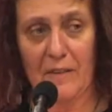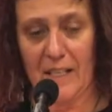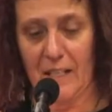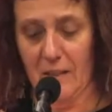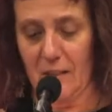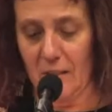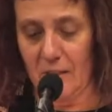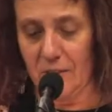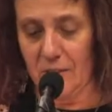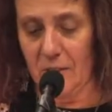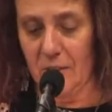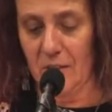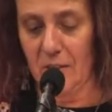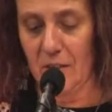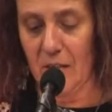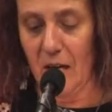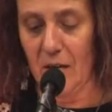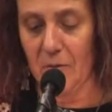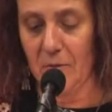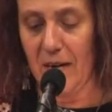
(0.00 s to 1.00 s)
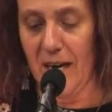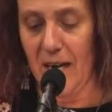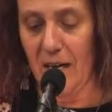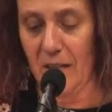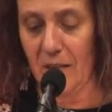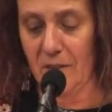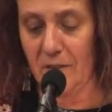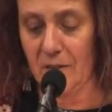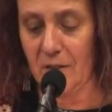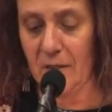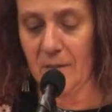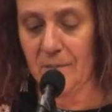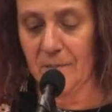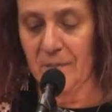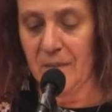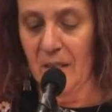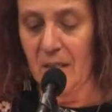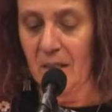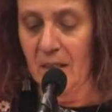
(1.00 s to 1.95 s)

vehicles, not rails,